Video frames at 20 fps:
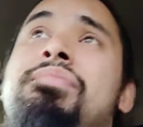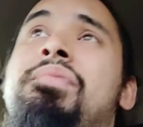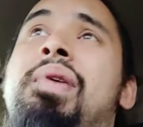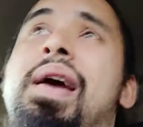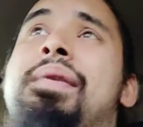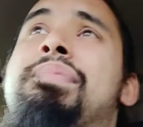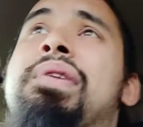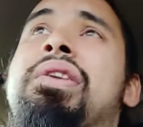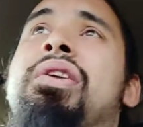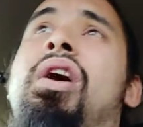
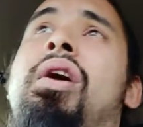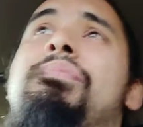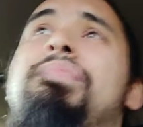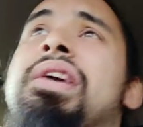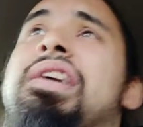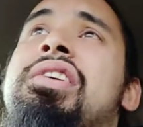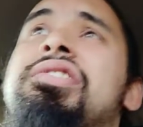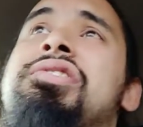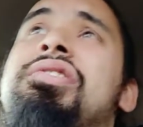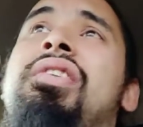Maybe not
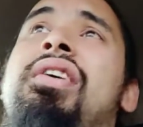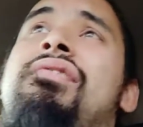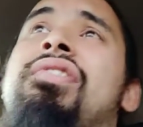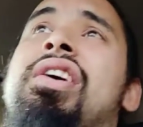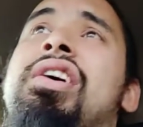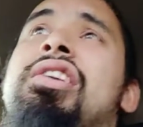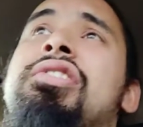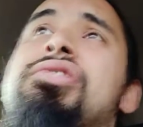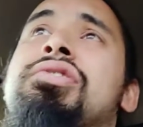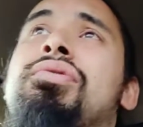because you're ever
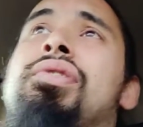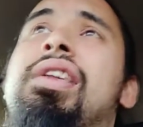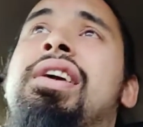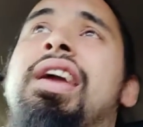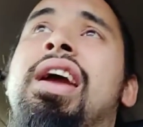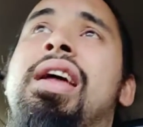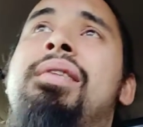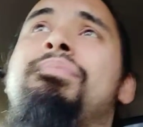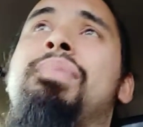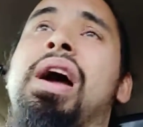going to do it
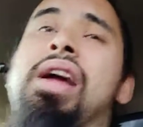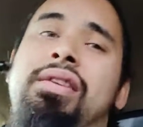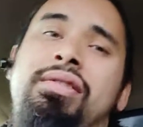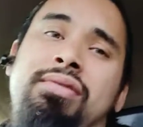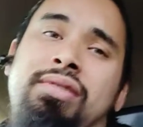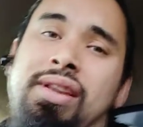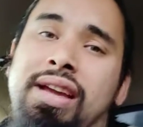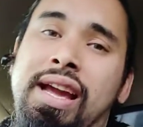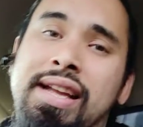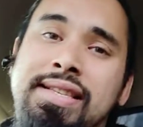again, but
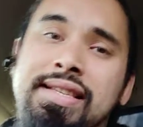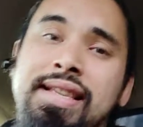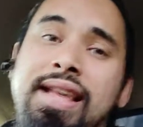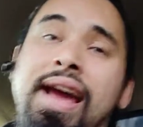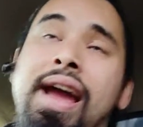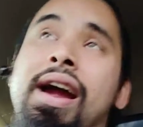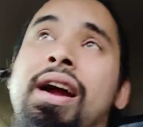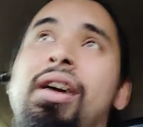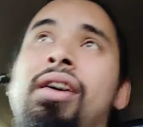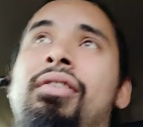it's
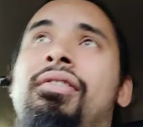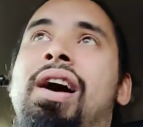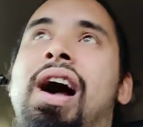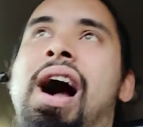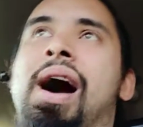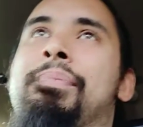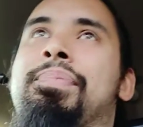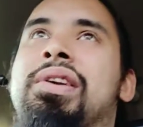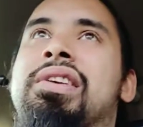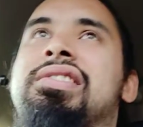there
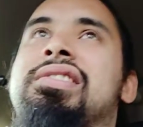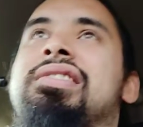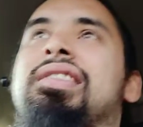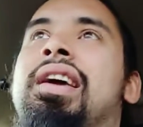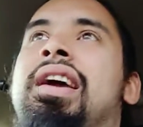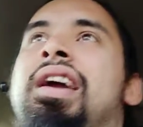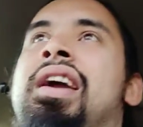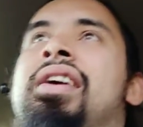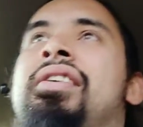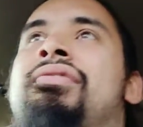up your
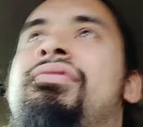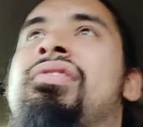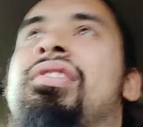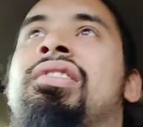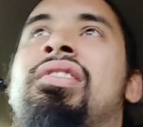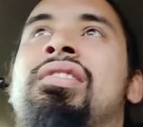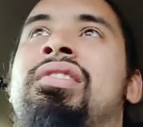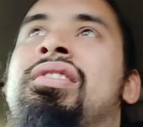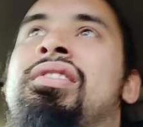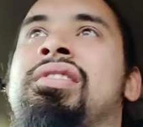sleeve
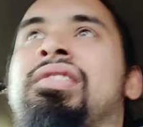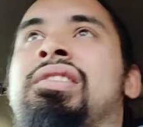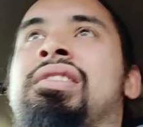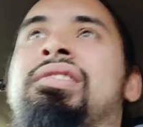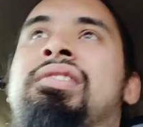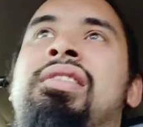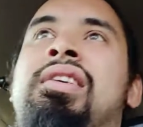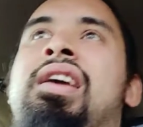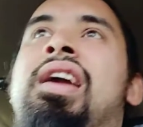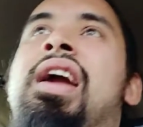
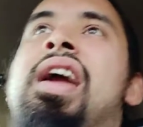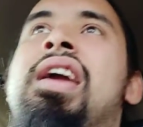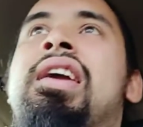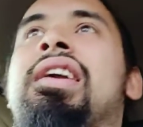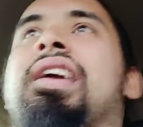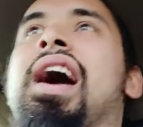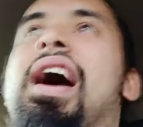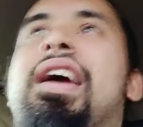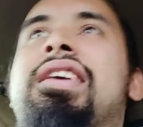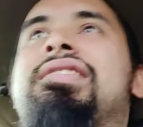
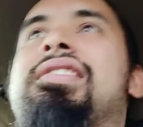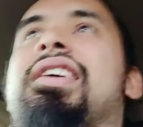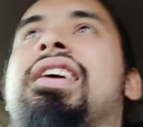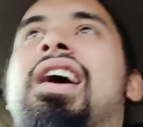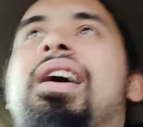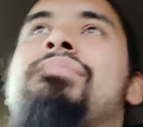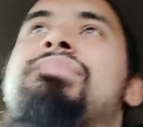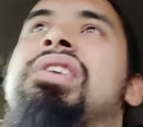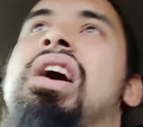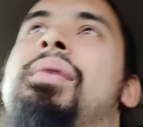in case it
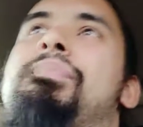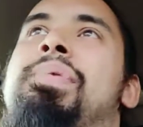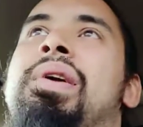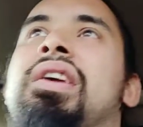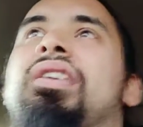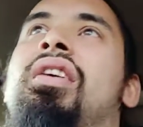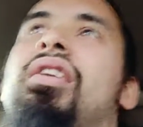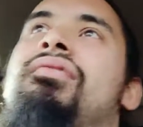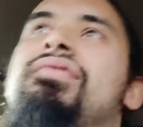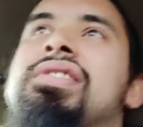comes up
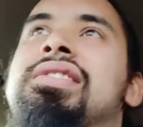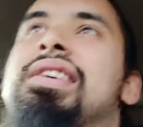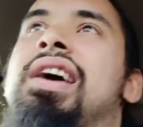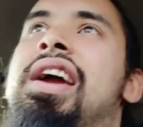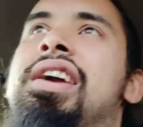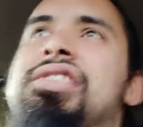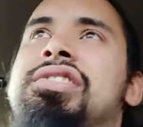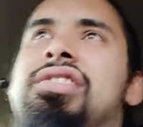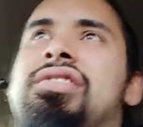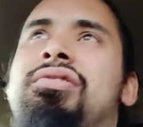in
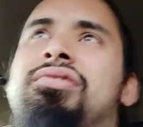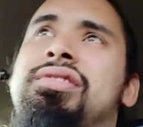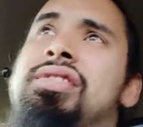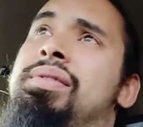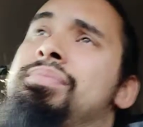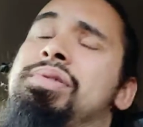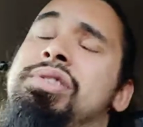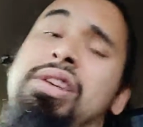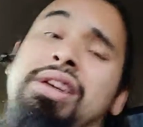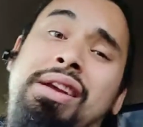conversation or
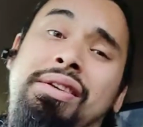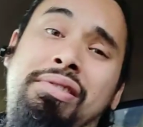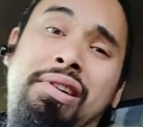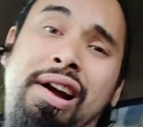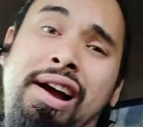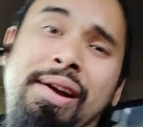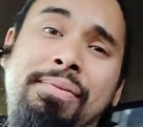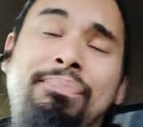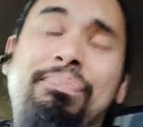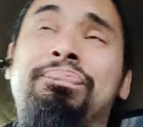some shit,
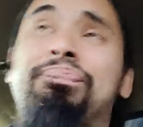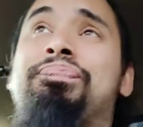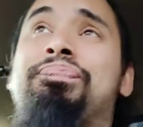right?